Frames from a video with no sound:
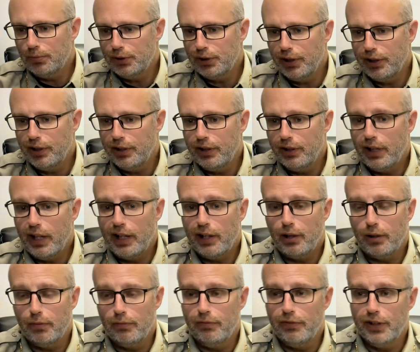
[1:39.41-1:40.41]
She had had
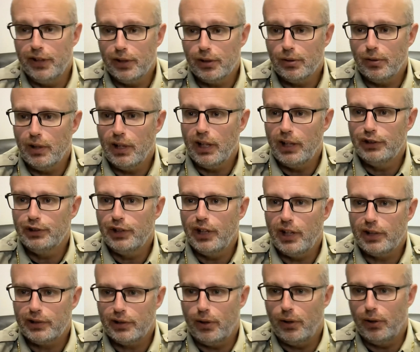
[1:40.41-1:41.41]
her vehicle
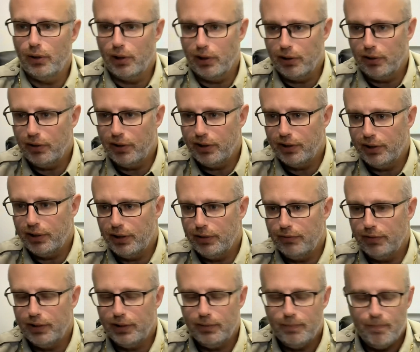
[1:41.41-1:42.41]
hijacked earlier in the
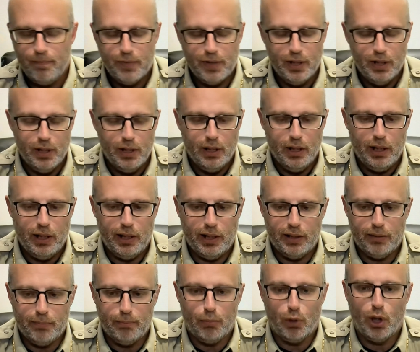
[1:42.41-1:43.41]
evening
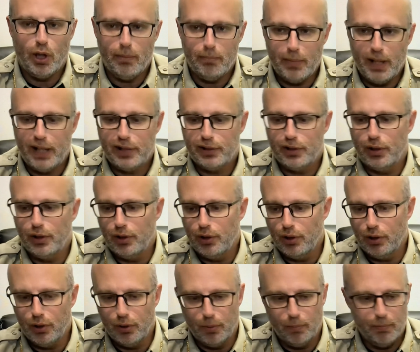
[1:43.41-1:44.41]
and brought back to her home.